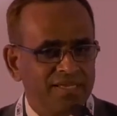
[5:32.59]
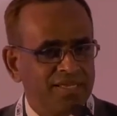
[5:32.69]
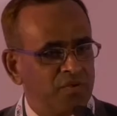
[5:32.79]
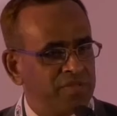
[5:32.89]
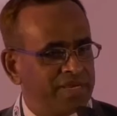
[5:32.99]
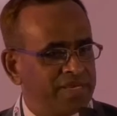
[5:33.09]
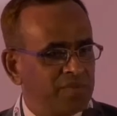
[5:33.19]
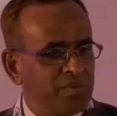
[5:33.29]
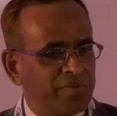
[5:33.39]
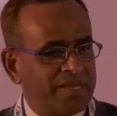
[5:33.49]
Now there
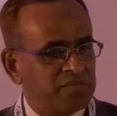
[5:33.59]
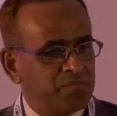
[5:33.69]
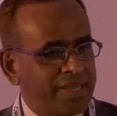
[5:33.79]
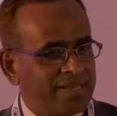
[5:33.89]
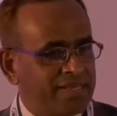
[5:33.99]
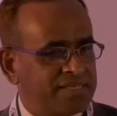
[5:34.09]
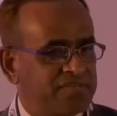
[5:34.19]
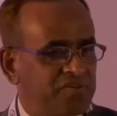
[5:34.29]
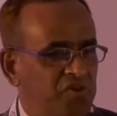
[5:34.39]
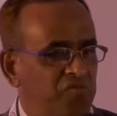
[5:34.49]
are maybe as many as